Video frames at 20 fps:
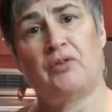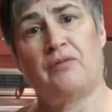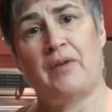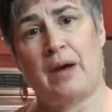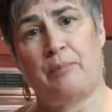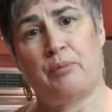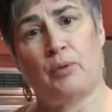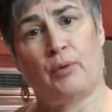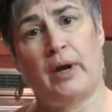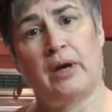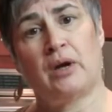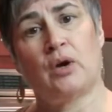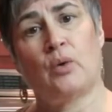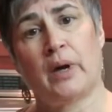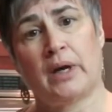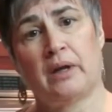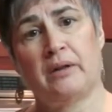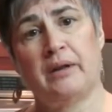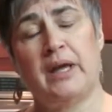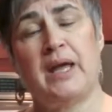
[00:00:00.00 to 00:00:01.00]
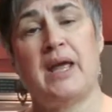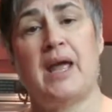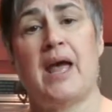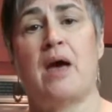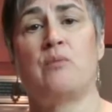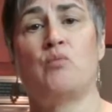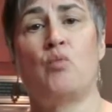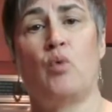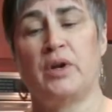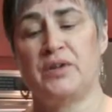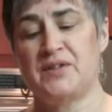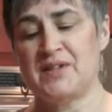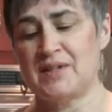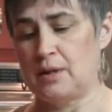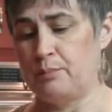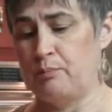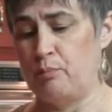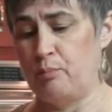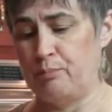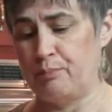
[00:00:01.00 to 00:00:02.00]
evaporate quickly, and once the
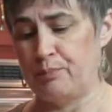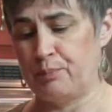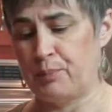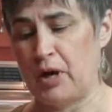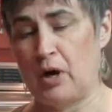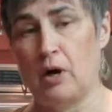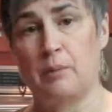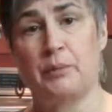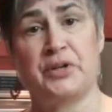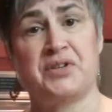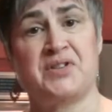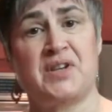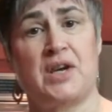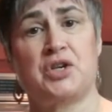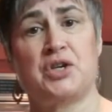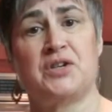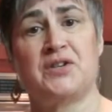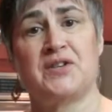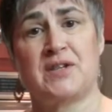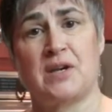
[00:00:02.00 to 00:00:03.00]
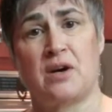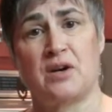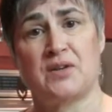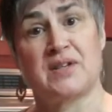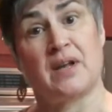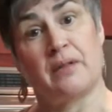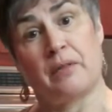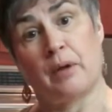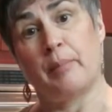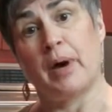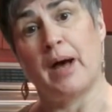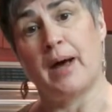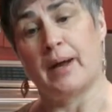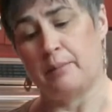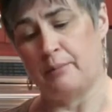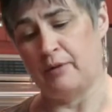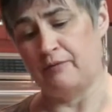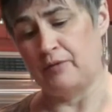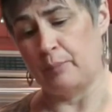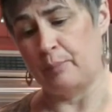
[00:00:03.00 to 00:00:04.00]
caramelization starts on the bottom
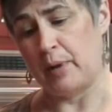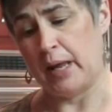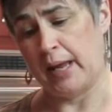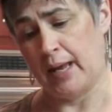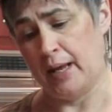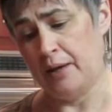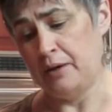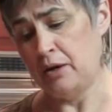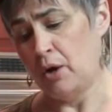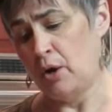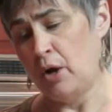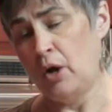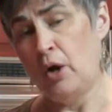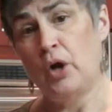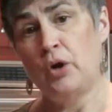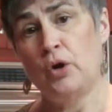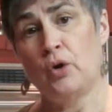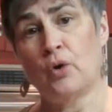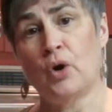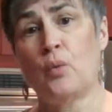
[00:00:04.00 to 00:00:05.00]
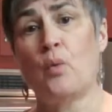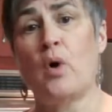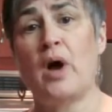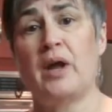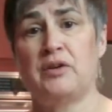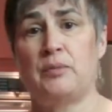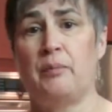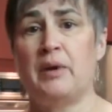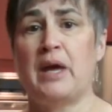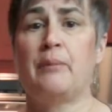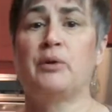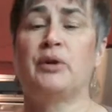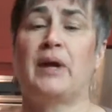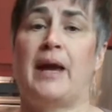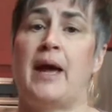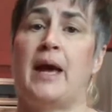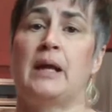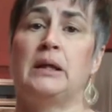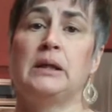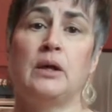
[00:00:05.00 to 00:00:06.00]
of the pan, you're going to want to be able to
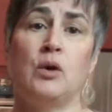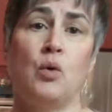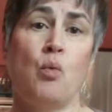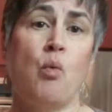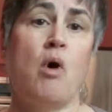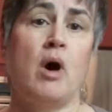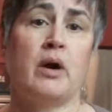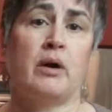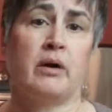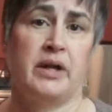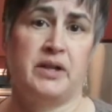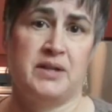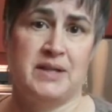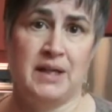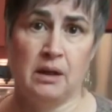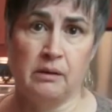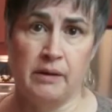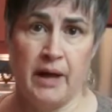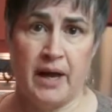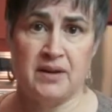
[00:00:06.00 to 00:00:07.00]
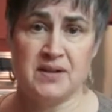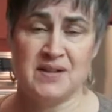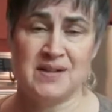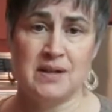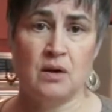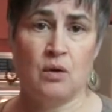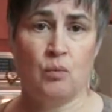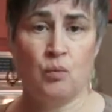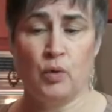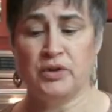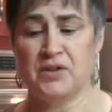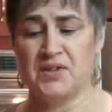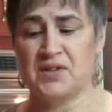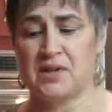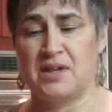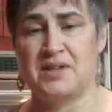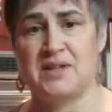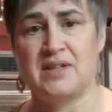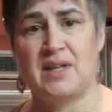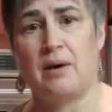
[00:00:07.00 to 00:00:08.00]
add a little water and deglaze. And we'll
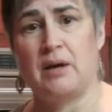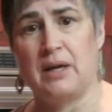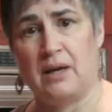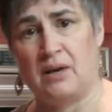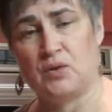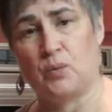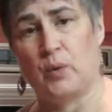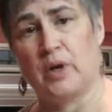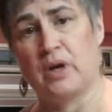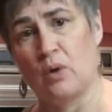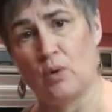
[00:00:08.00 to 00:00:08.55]
discuss that as we go